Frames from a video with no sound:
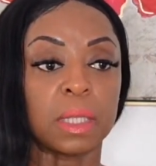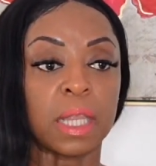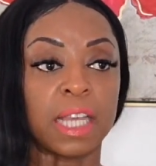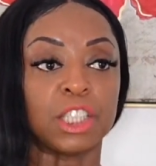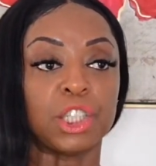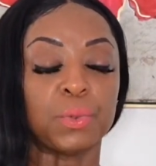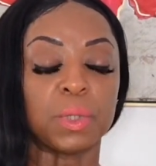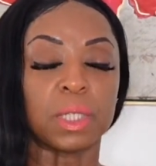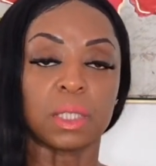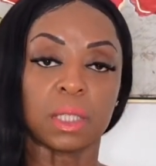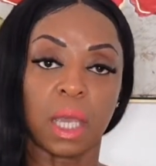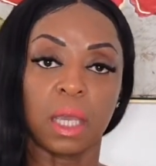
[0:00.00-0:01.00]
Like she was
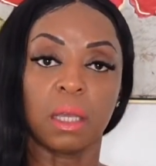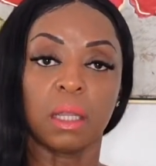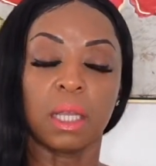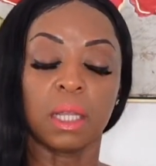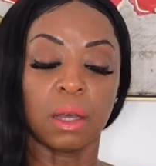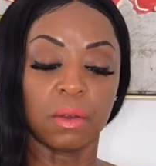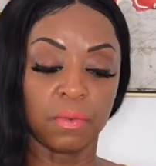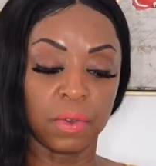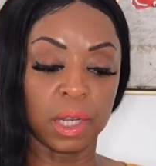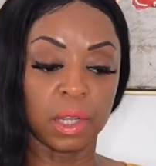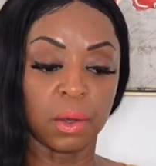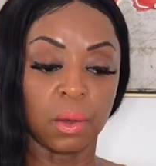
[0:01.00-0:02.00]
saying in her
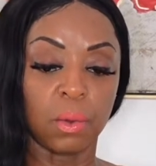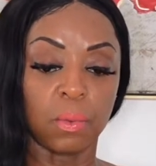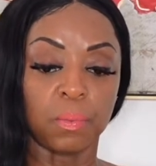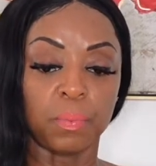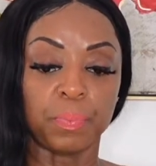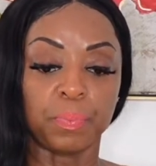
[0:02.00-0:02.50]
video,